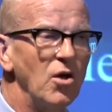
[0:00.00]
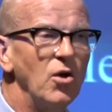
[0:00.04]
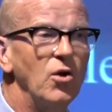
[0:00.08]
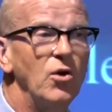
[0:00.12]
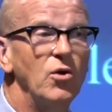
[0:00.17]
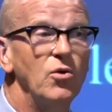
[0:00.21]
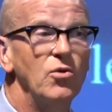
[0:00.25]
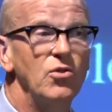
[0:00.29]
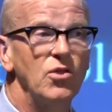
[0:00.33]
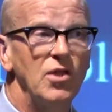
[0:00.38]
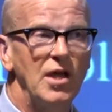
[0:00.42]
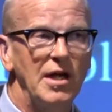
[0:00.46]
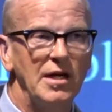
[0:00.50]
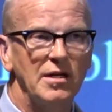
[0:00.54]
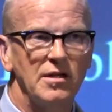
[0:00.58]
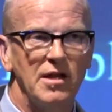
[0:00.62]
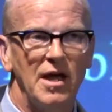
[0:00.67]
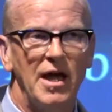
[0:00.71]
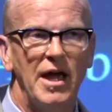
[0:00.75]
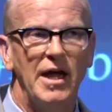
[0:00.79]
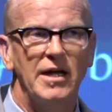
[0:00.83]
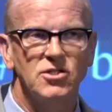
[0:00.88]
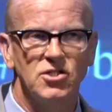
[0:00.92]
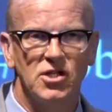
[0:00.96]
who think
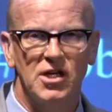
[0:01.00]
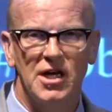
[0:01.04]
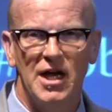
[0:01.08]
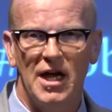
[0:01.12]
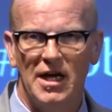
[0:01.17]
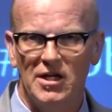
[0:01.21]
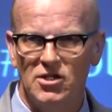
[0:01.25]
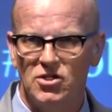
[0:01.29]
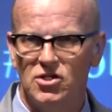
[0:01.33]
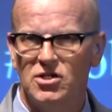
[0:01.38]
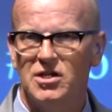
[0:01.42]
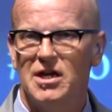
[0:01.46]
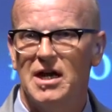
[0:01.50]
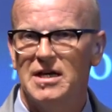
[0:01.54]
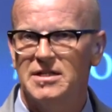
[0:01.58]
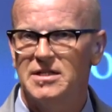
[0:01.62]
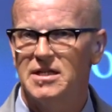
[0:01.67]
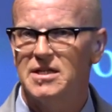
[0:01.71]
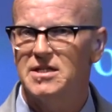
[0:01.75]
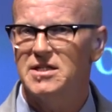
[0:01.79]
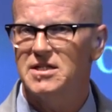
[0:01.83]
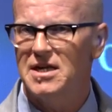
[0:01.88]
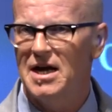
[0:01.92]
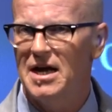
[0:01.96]
that education as
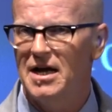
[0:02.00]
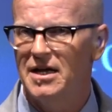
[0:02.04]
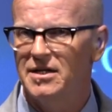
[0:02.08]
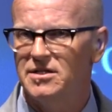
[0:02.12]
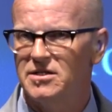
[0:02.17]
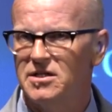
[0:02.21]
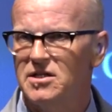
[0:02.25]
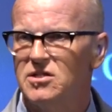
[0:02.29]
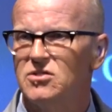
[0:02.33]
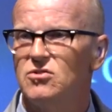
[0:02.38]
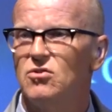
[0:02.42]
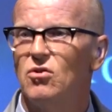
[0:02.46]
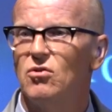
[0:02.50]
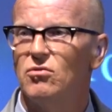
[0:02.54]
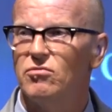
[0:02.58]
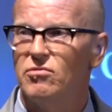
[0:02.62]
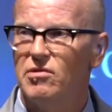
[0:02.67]
it stands is not